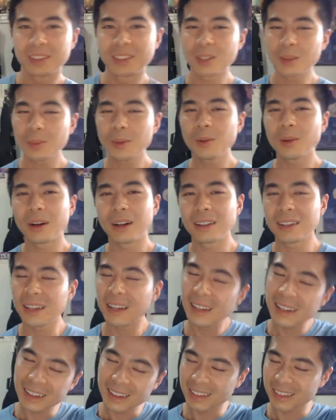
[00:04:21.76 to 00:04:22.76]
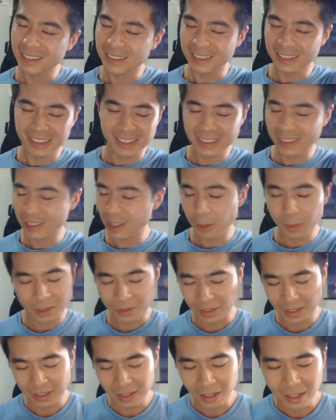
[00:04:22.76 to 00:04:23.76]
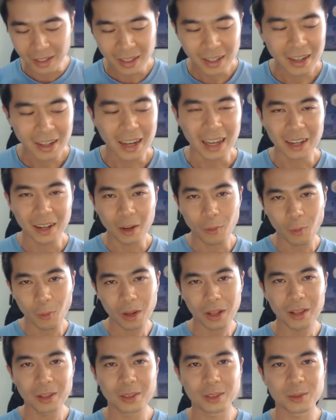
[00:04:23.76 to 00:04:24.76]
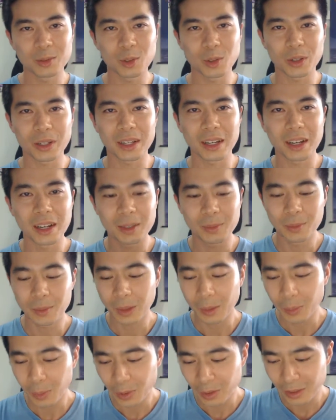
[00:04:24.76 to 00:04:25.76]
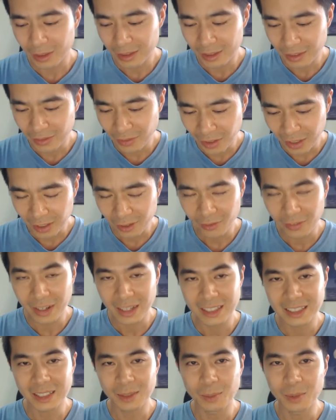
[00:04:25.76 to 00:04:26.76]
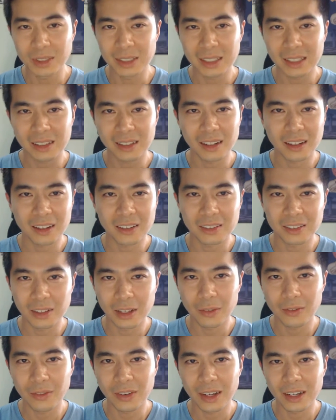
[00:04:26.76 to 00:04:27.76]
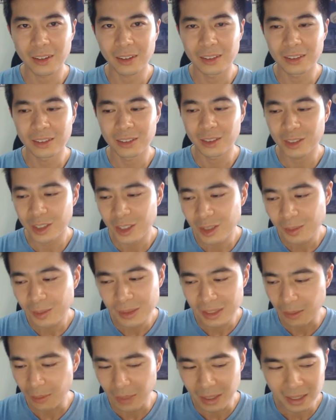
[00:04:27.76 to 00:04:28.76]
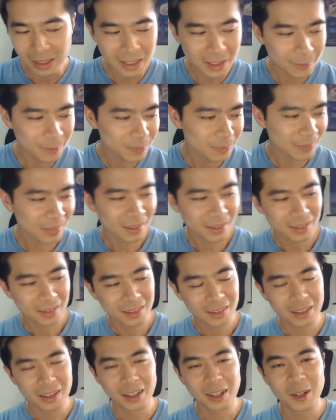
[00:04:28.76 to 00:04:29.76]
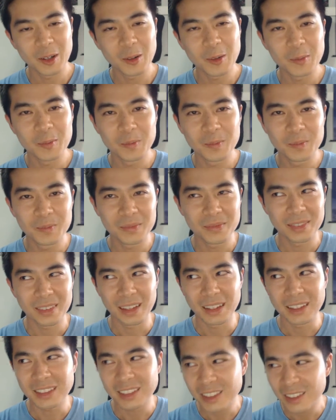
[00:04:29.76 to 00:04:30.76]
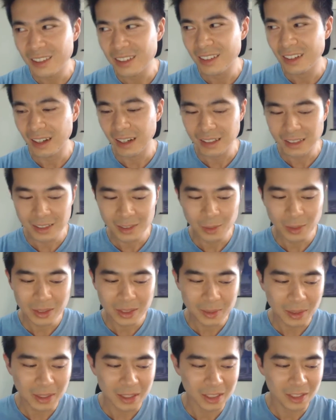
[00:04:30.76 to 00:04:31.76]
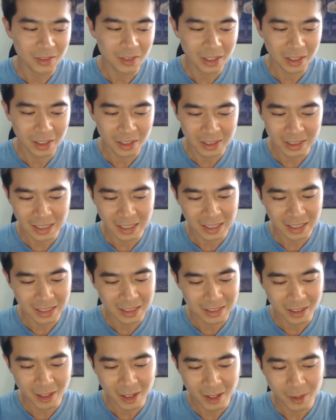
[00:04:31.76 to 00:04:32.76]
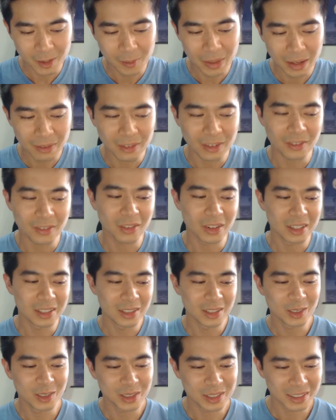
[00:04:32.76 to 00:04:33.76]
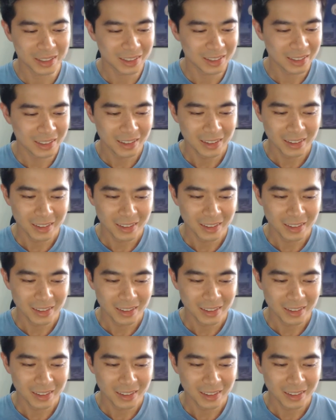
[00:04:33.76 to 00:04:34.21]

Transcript: it took me a while. Yeah, it's so much fun. And while I was drawing, I put on the Final Fantasy music that I found on YouTube, just a medley. And so I just wanted to make this vlog today because I am having fun doing,